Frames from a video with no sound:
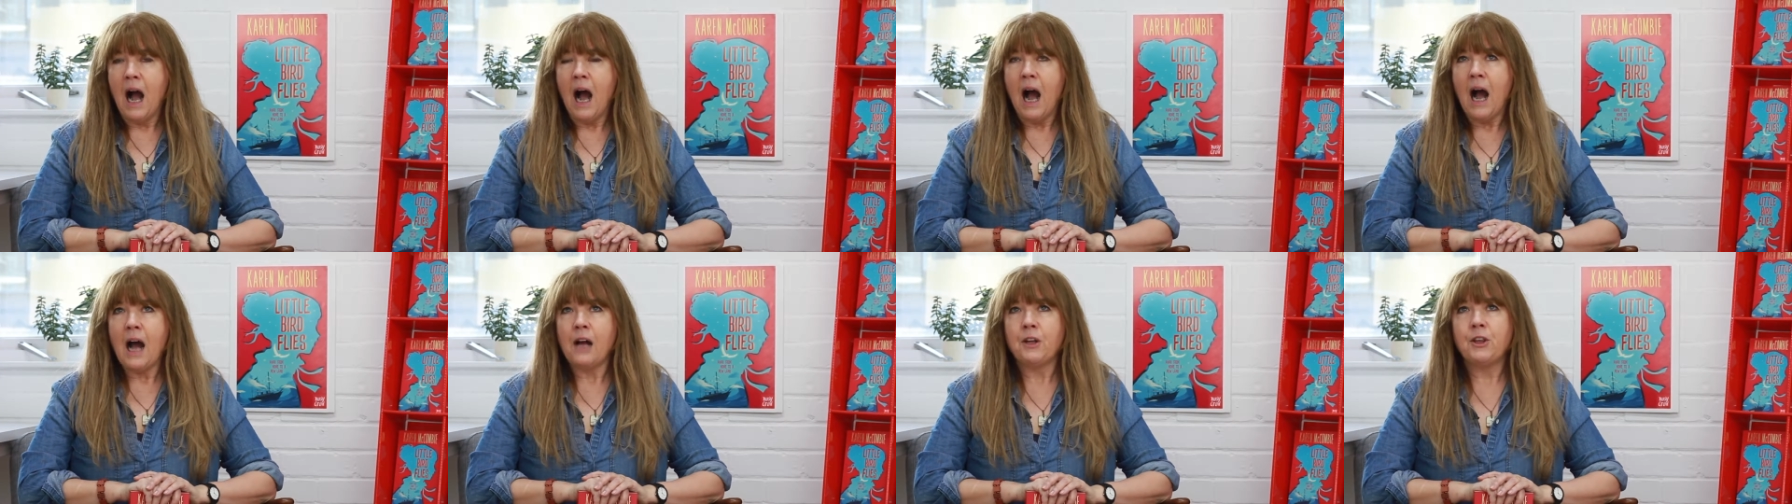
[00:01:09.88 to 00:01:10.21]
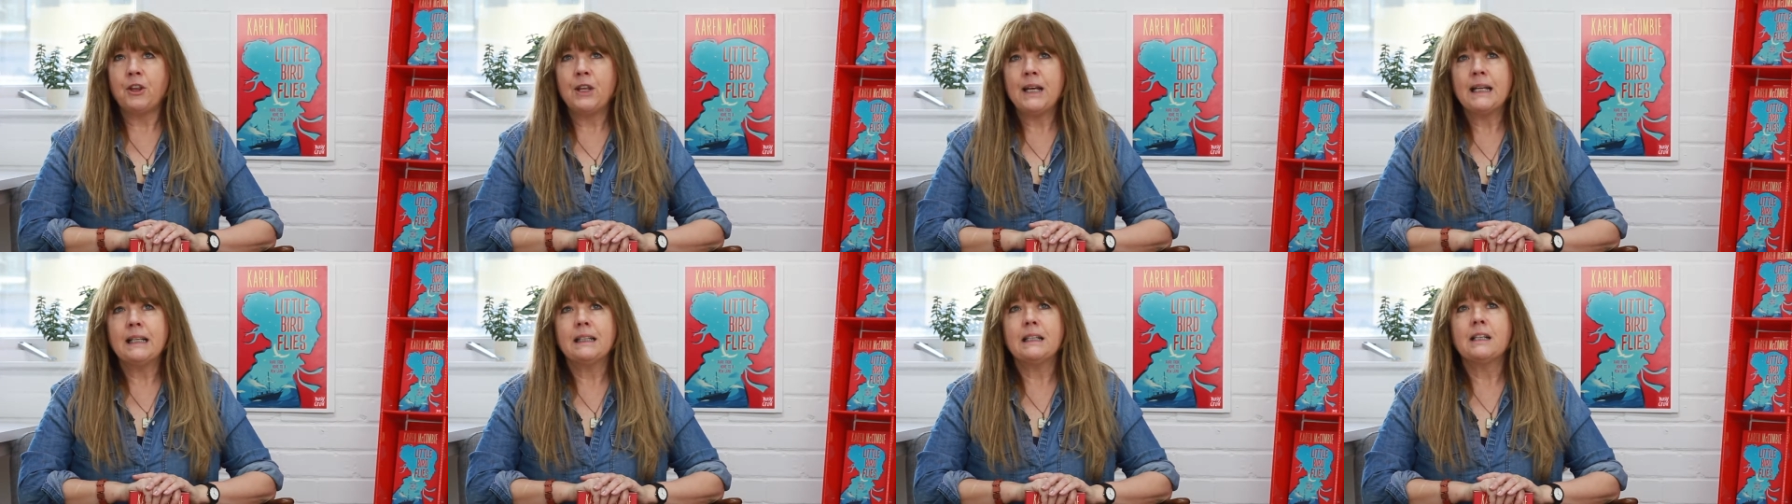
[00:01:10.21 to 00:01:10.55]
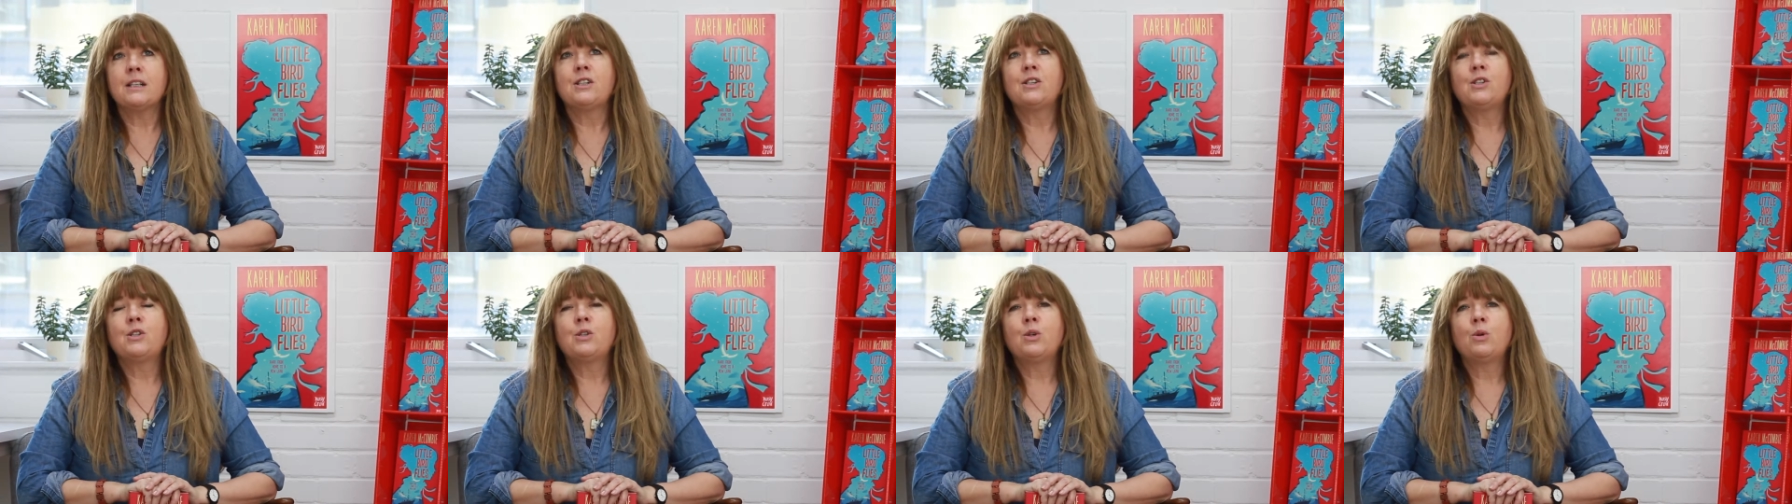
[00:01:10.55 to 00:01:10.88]
I think this
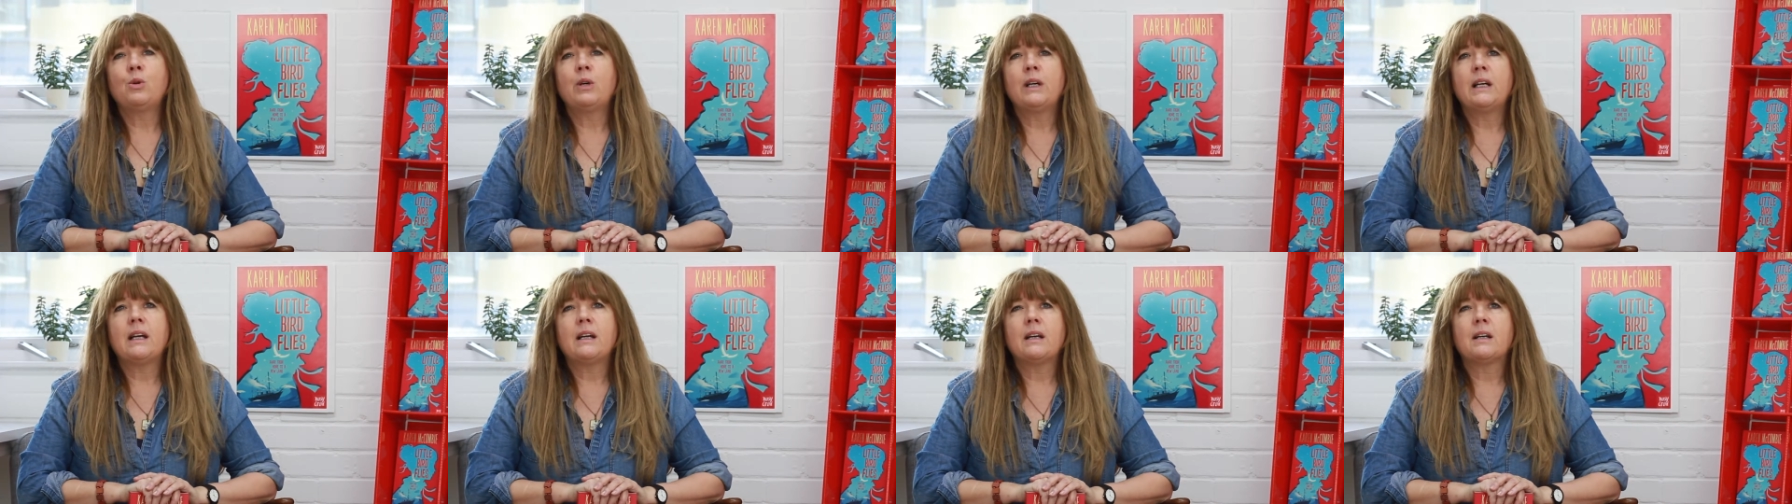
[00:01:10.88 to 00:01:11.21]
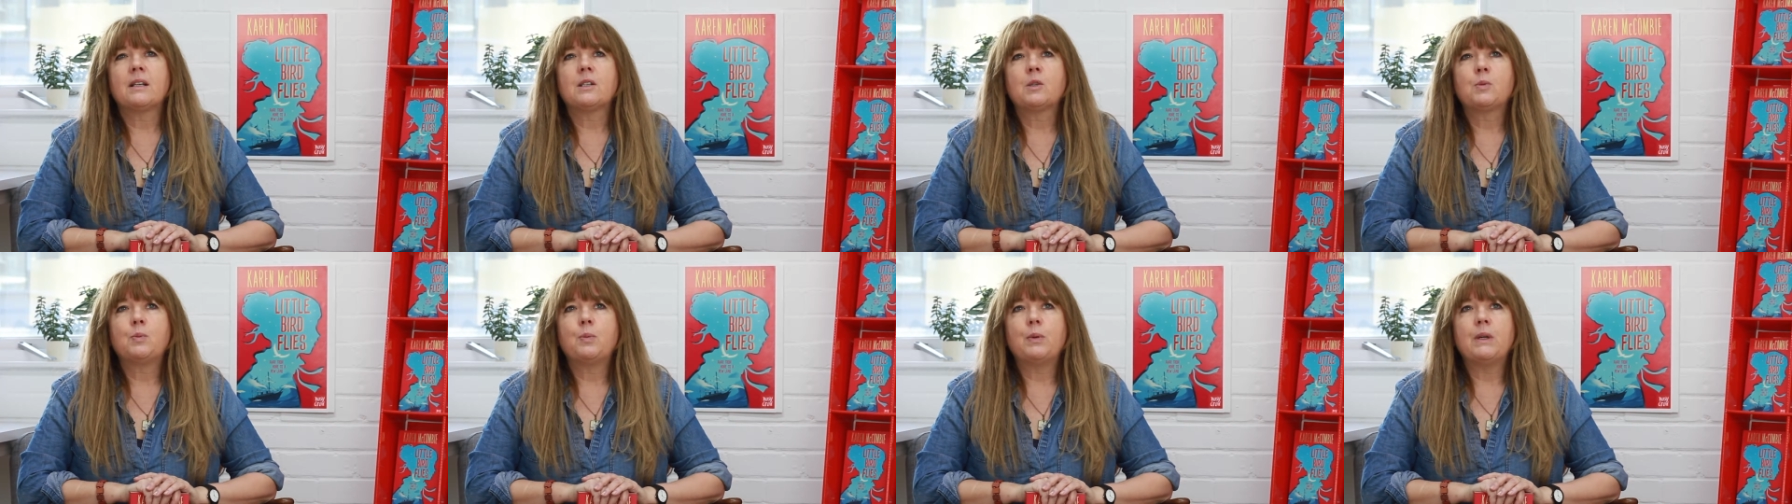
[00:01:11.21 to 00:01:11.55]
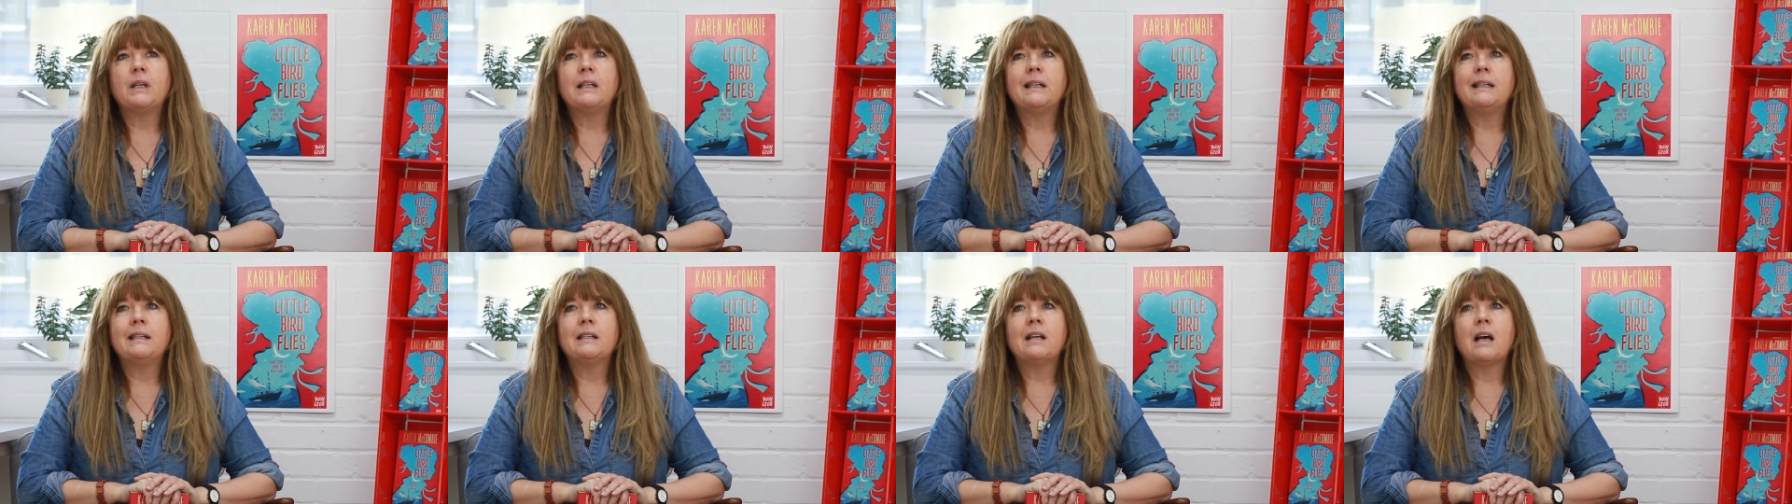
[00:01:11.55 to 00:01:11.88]
story has
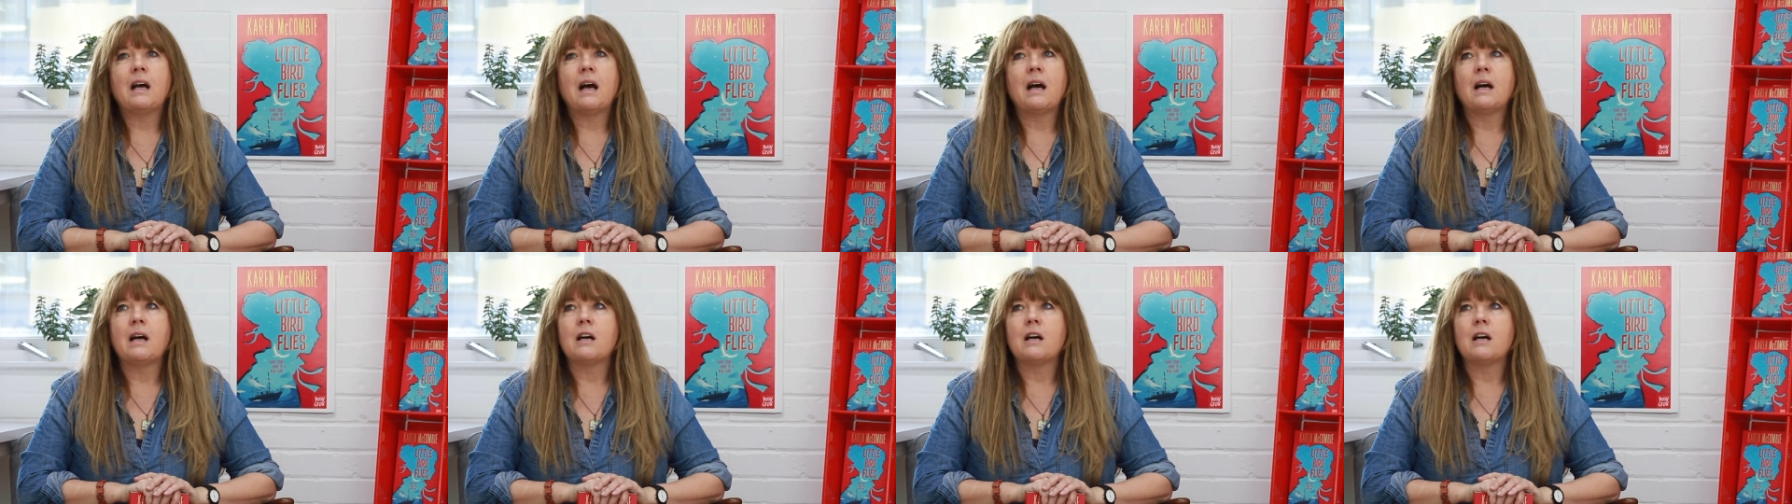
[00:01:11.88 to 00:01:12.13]
been